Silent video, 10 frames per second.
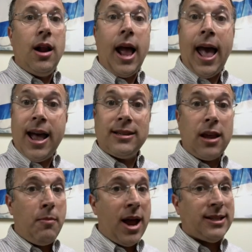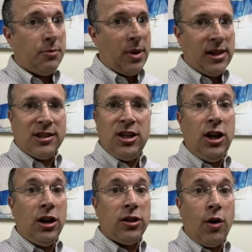As Hamas and
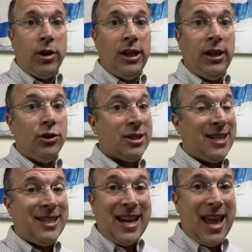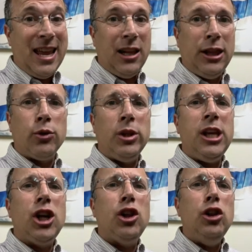Palestinian Authority leaders today literally
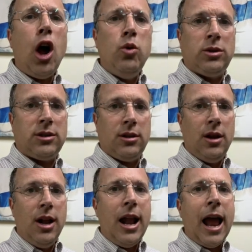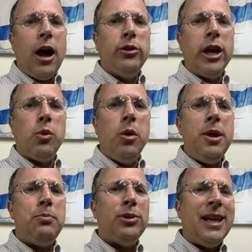gloat how there will be
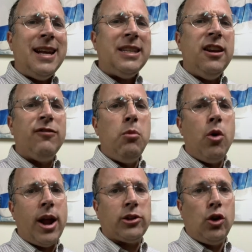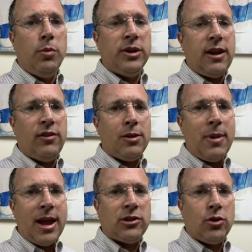plenty of more October 7th
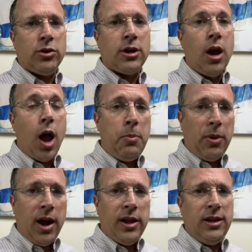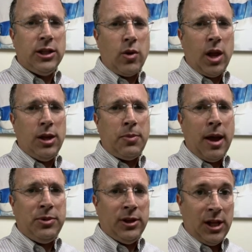massacres upon the Israeli
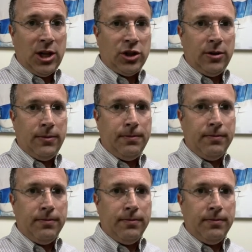population.